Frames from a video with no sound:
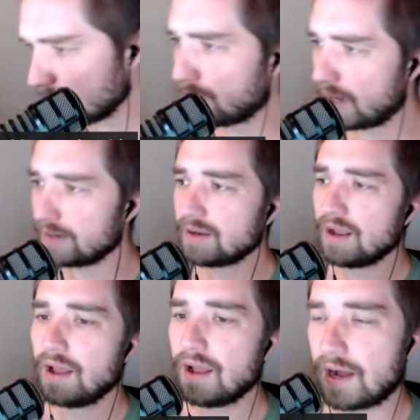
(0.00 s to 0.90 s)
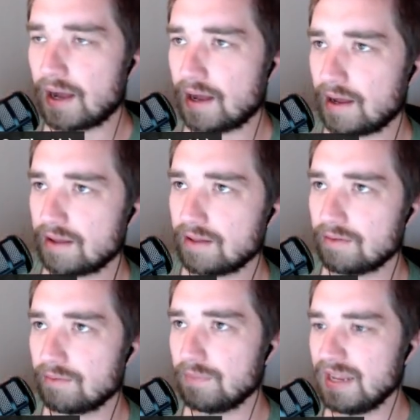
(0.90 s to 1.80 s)
But
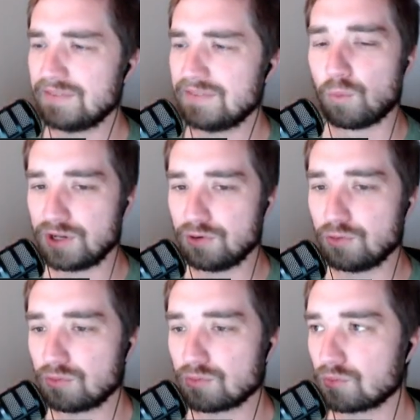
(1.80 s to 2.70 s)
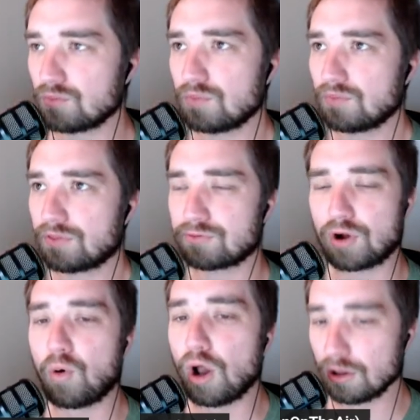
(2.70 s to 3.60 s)
even when you
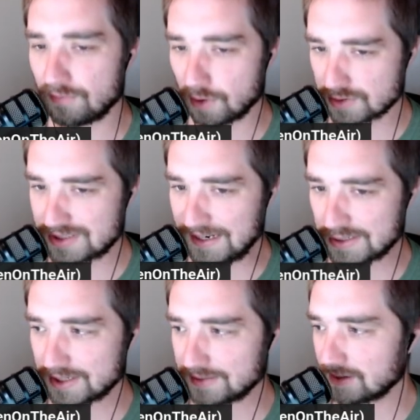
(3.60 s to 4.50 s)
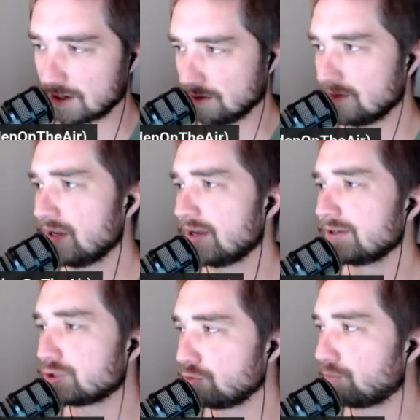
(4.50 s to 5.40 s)
throw all of those things in there,
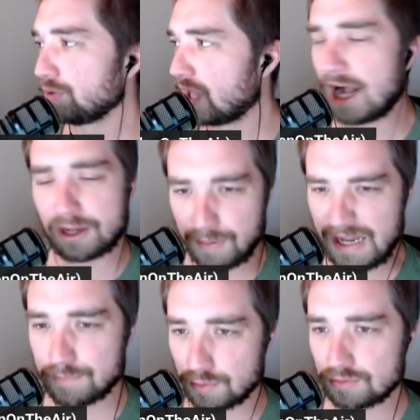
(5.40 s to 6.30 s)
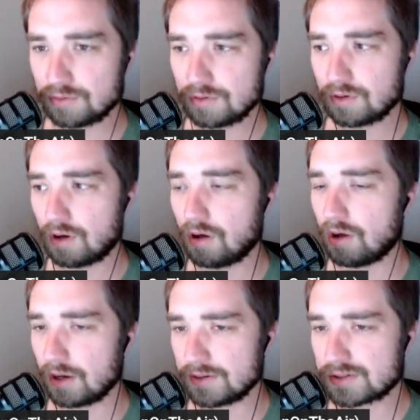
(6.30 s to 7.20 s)
to block people
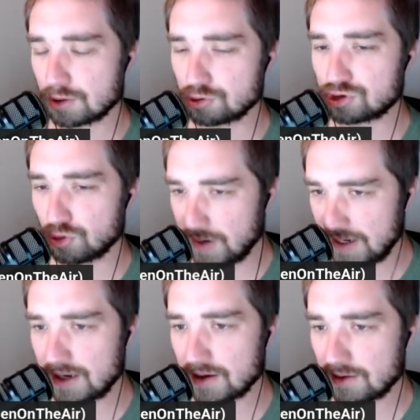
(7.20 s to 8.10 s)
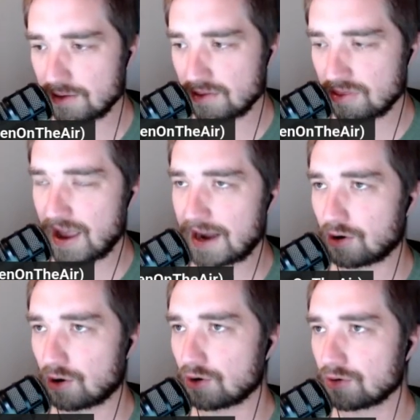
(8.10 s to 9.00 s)
on social media that
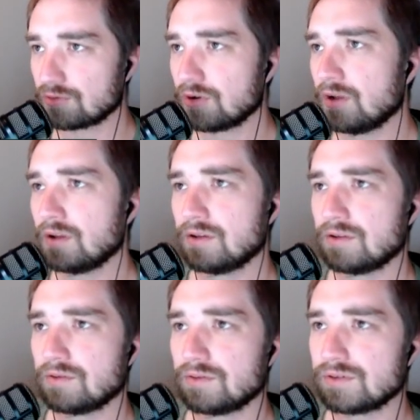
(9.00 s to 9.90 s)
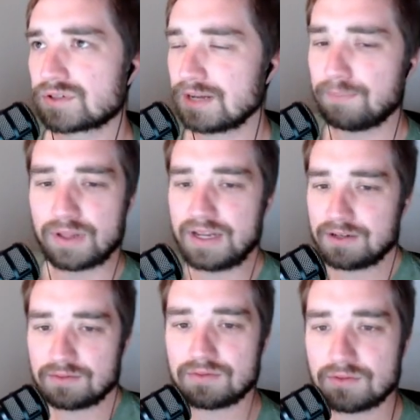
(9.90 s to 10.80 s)
are
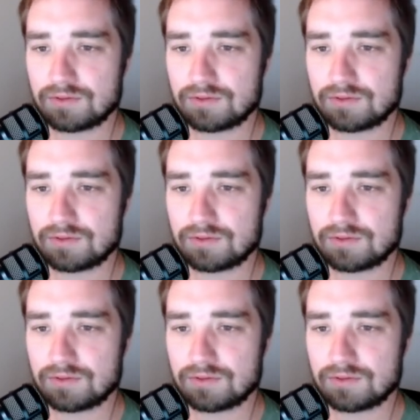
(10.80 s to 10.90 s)
simply